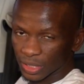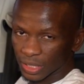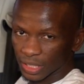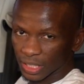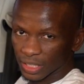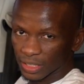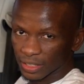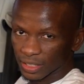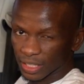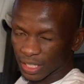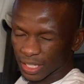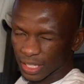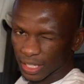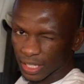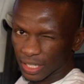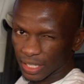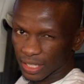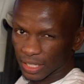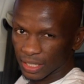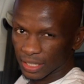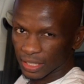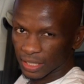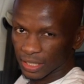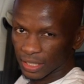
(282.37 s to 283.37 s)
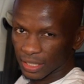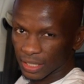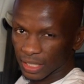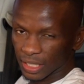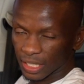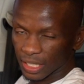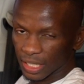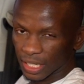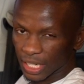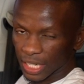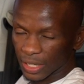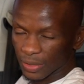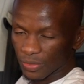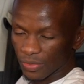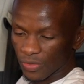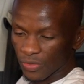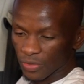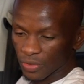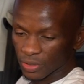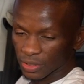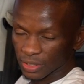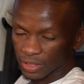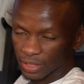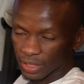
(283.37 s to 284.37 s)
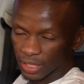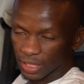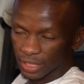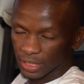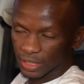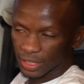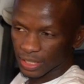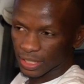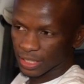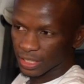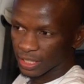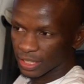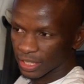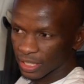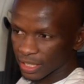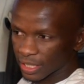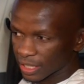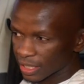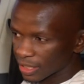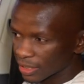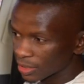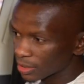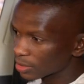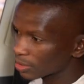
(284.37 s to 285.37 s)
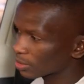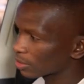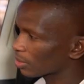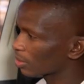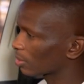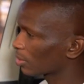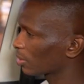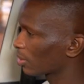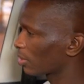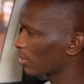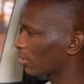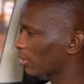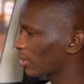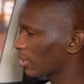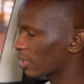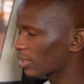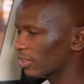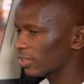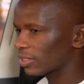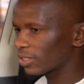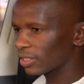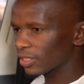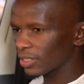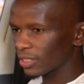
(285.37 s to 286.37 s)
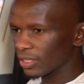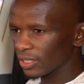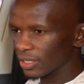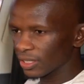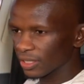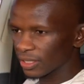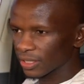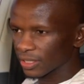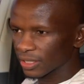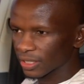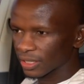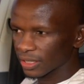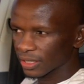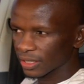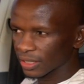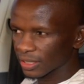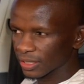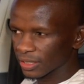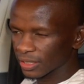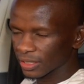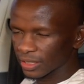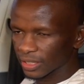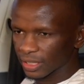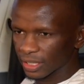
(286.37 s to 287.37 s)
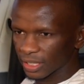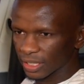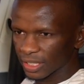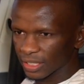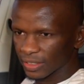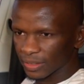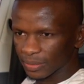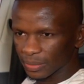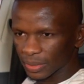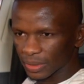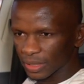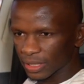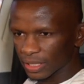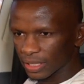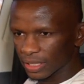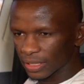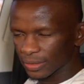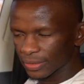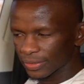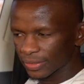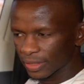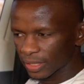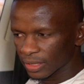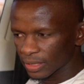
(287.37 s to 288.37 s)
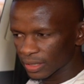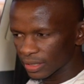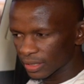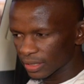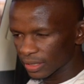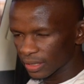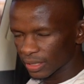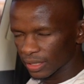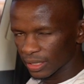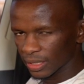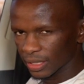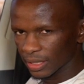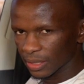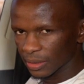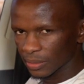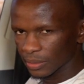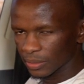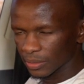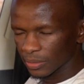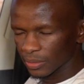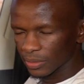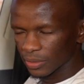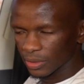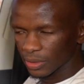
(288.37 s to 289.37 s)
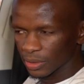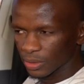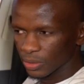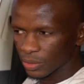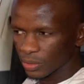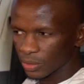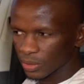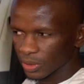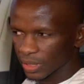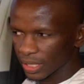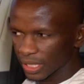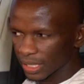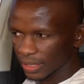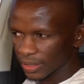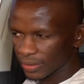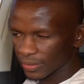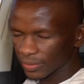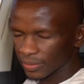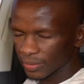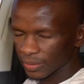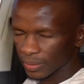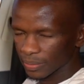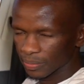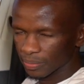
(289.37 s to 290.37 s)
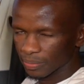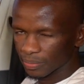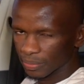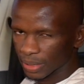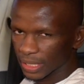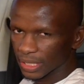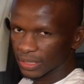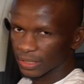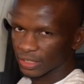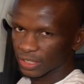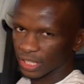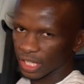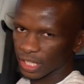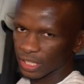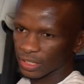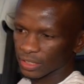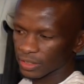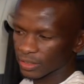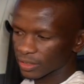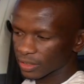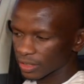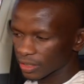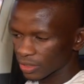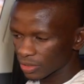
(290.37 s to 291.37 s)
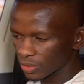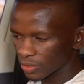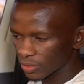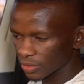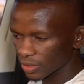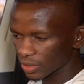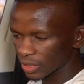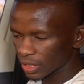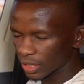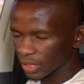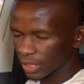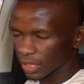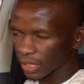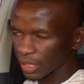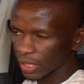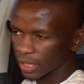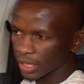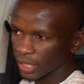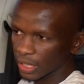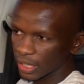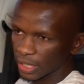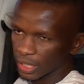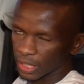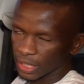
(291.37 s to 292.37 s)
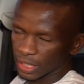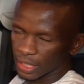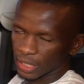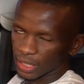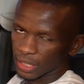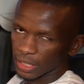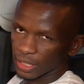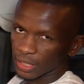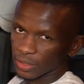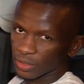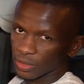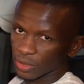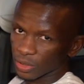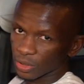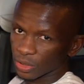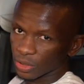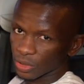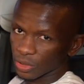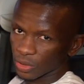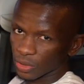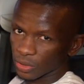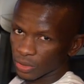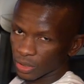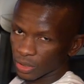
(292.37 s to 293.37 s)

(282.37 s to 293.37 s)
TSI inline 4-cylinder. So as you can see, the interior is a bit different. You have biggest changes that you see here is on your